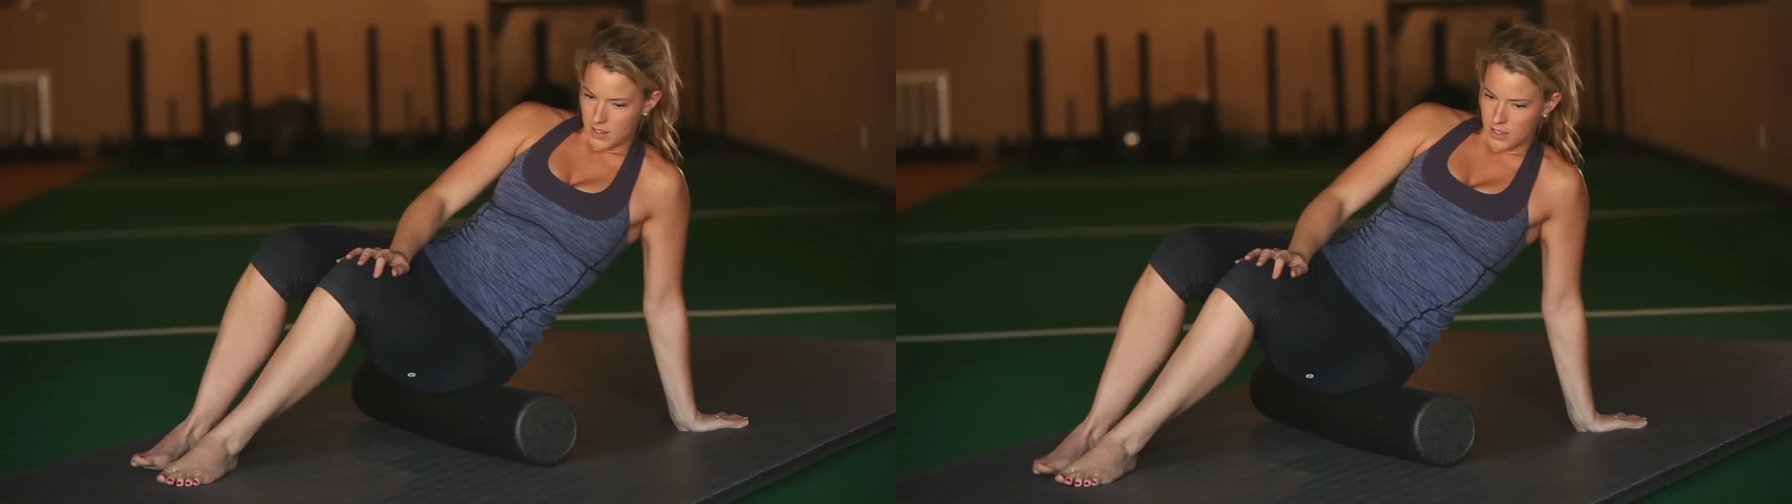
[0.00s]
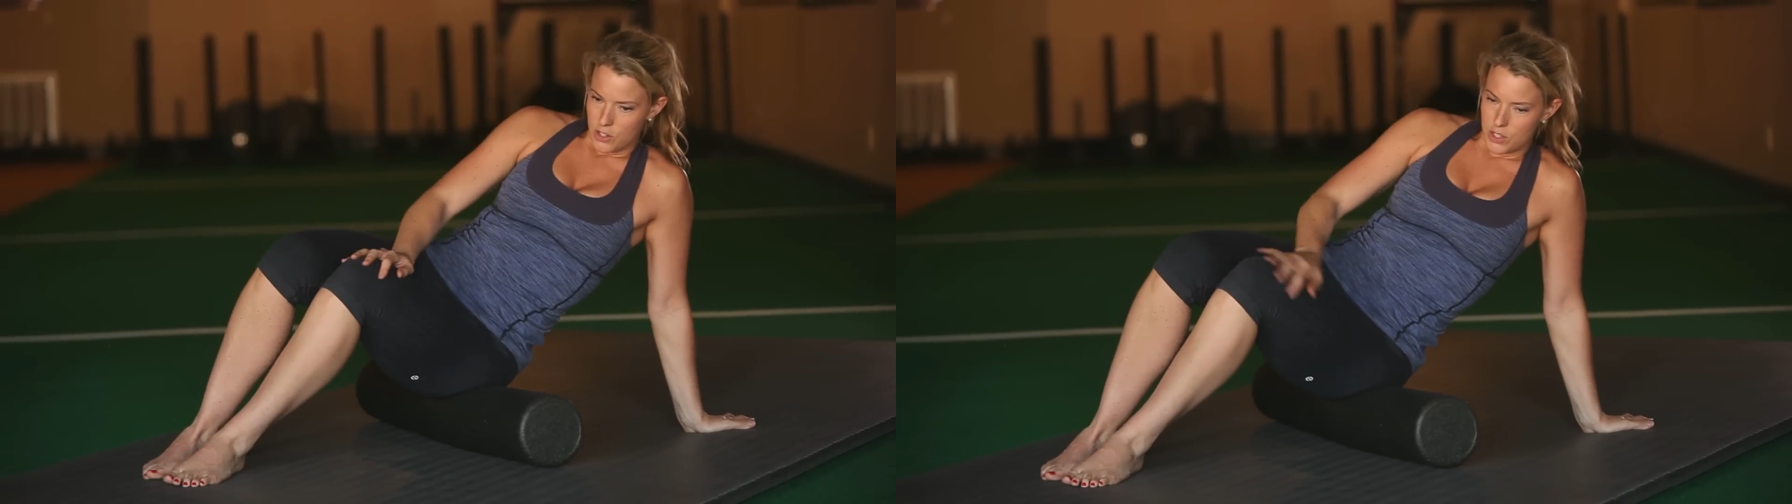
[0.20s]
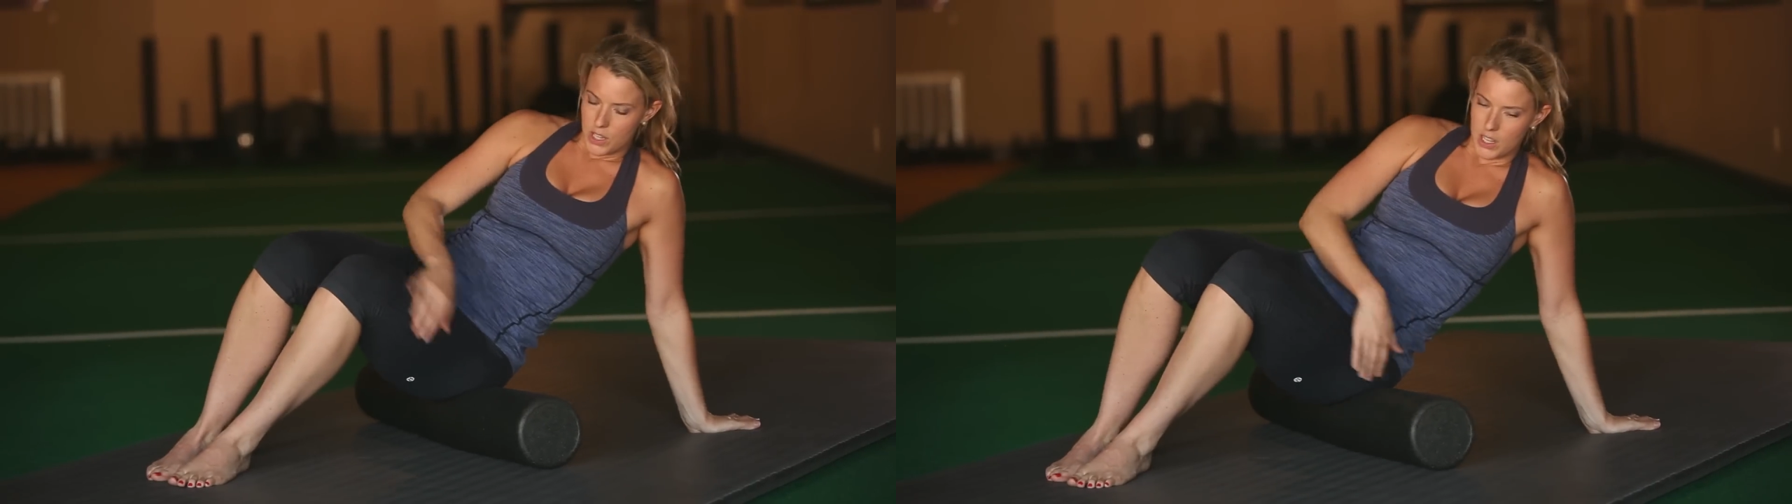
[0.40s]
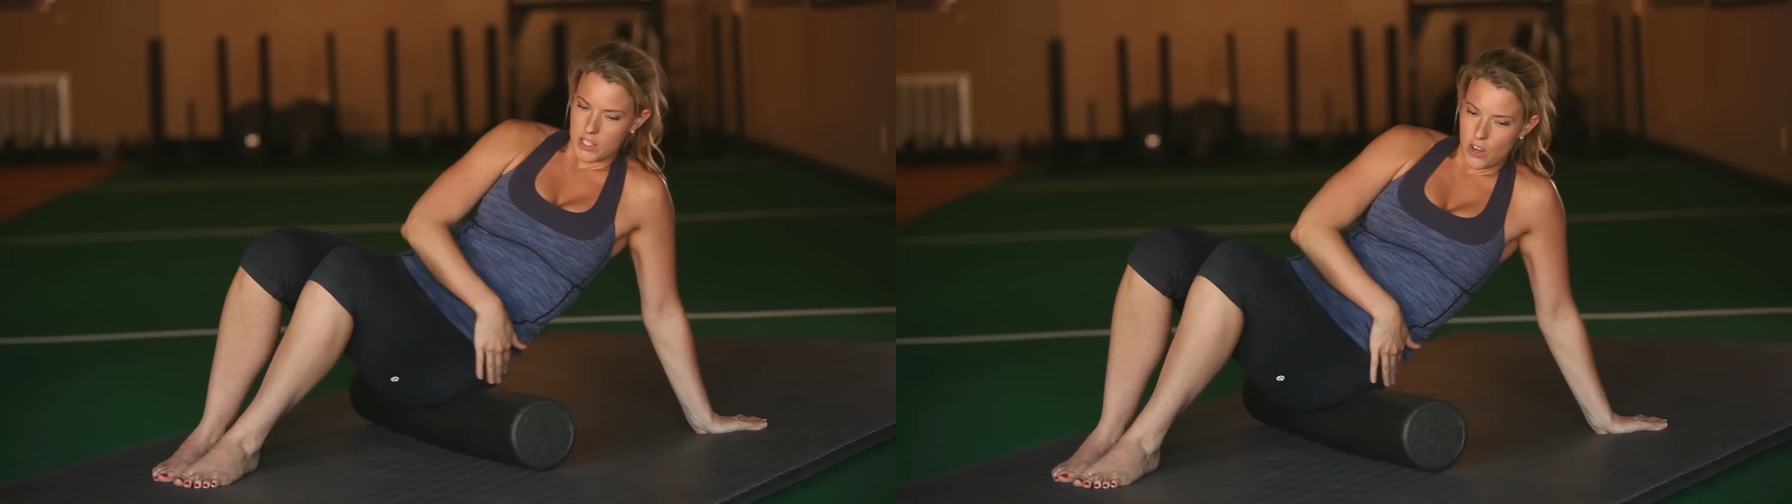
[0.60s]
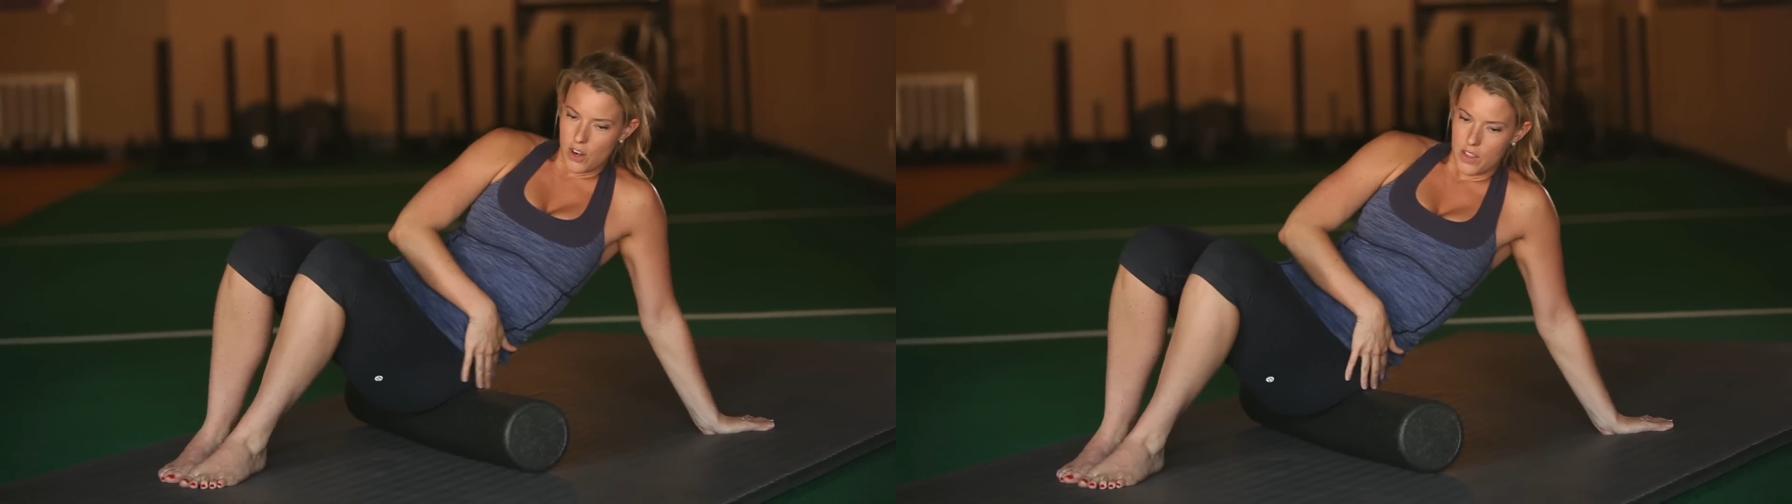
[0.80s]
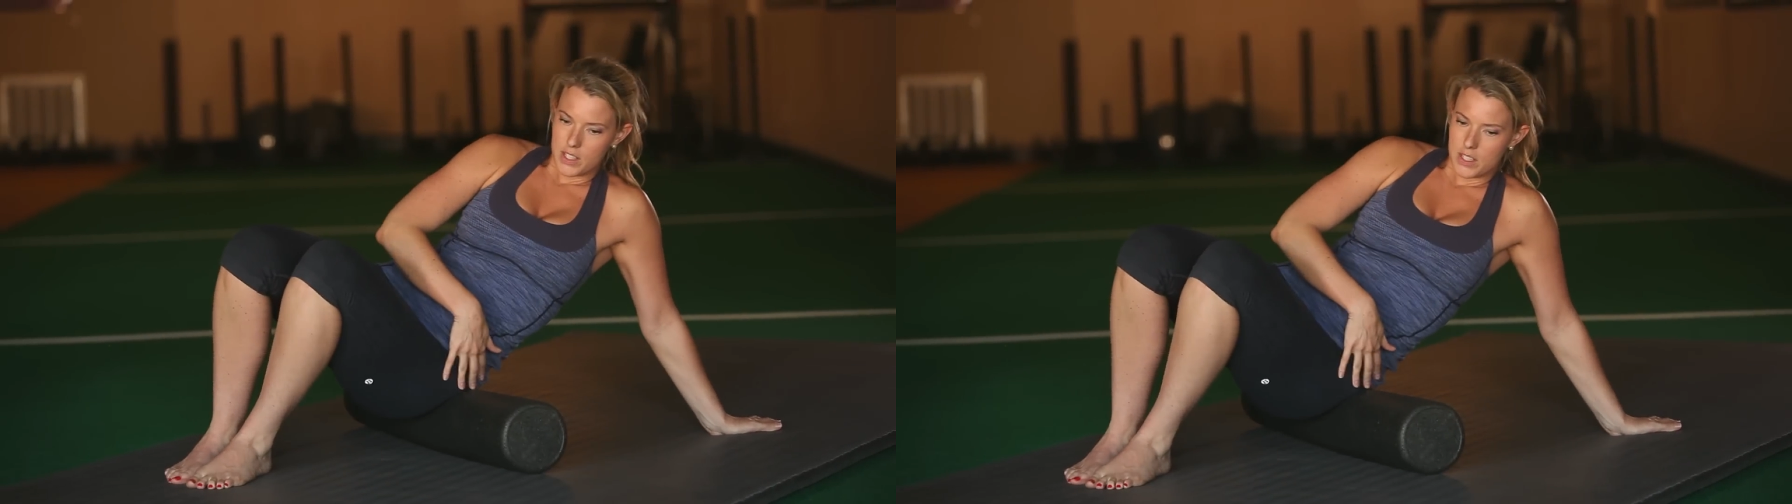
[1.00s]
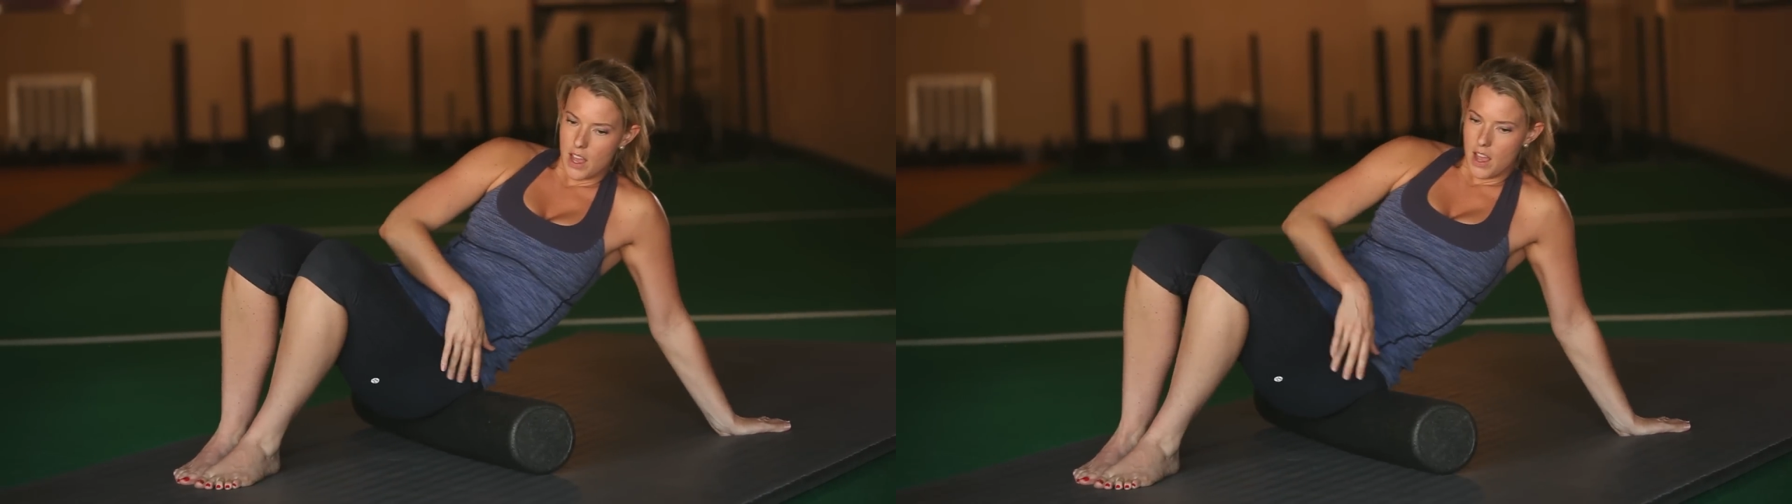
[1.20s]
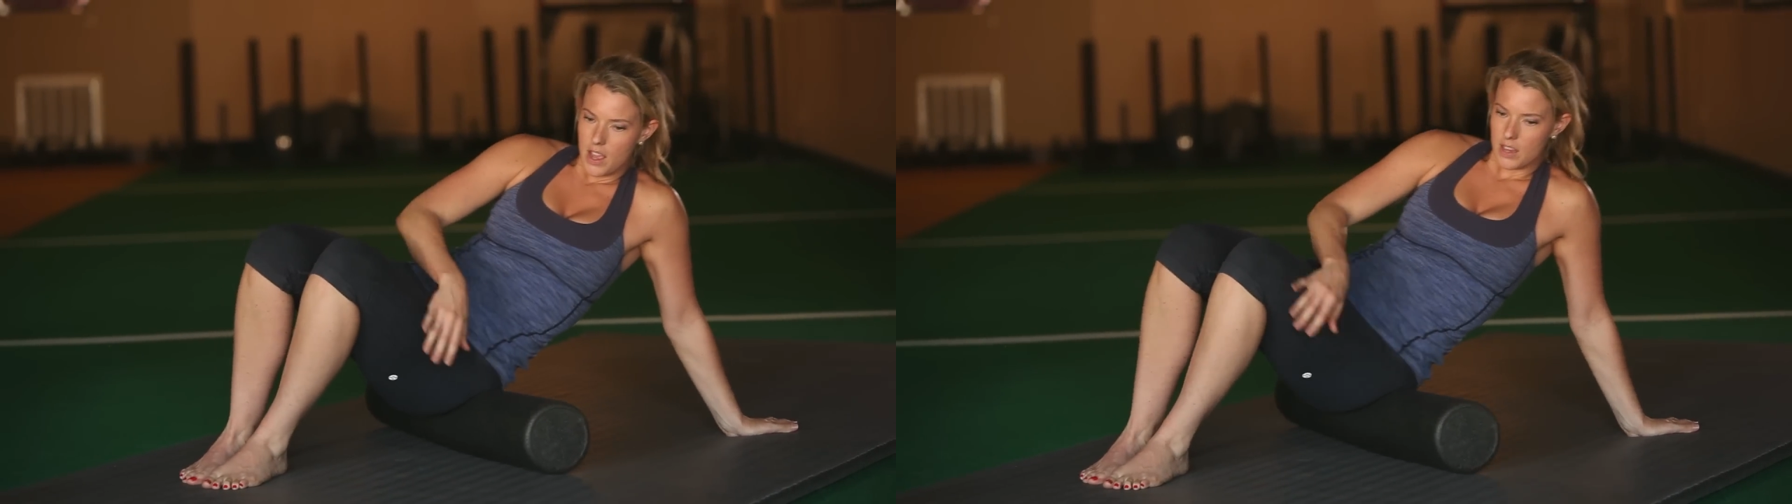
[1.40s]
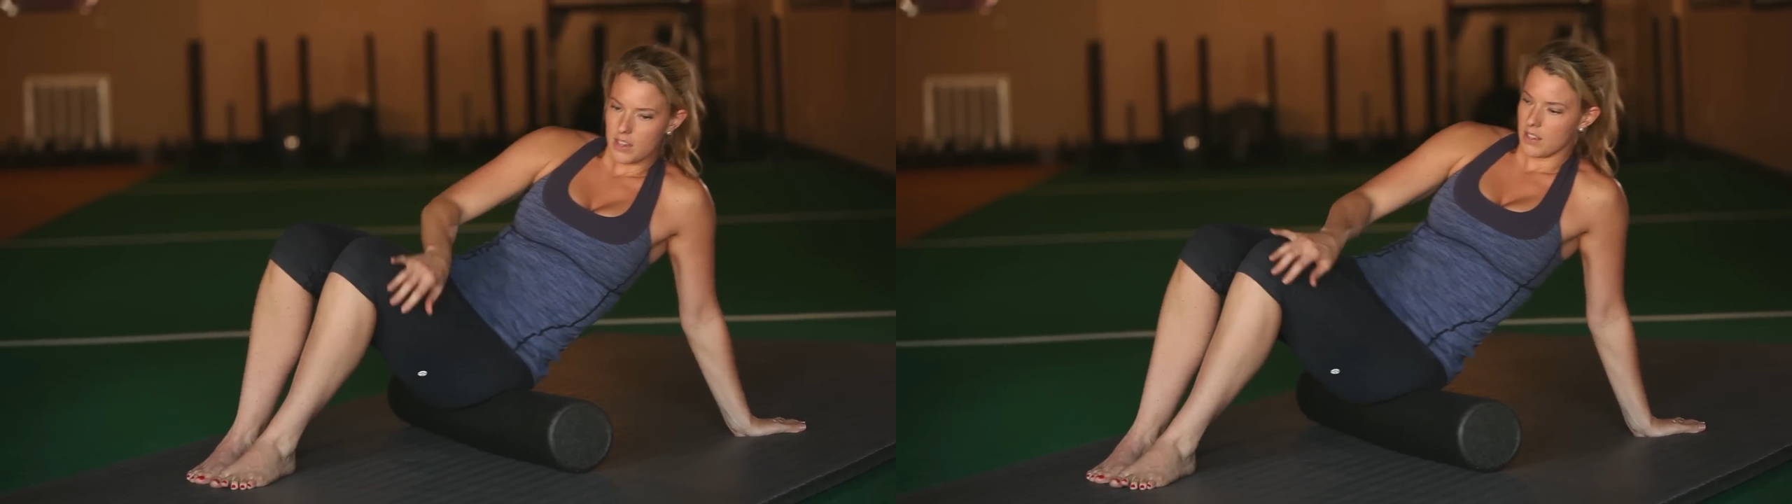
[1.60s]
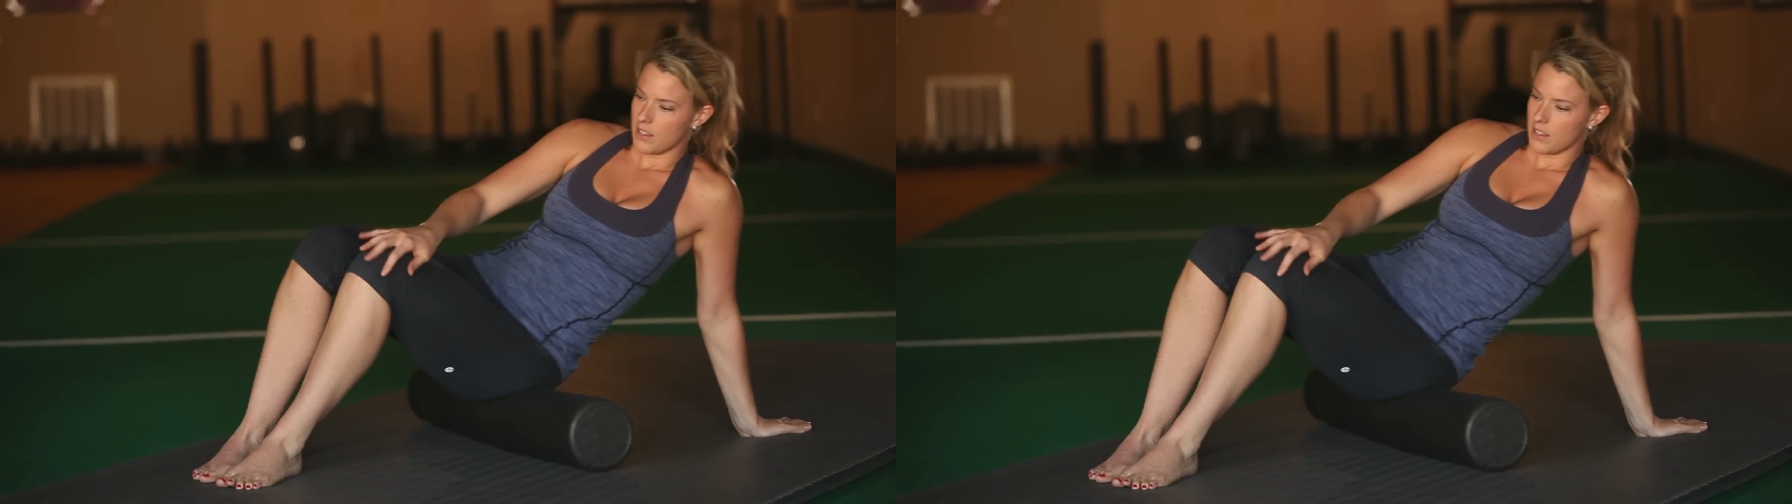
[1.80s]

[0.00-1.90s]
You just kind of start on the side,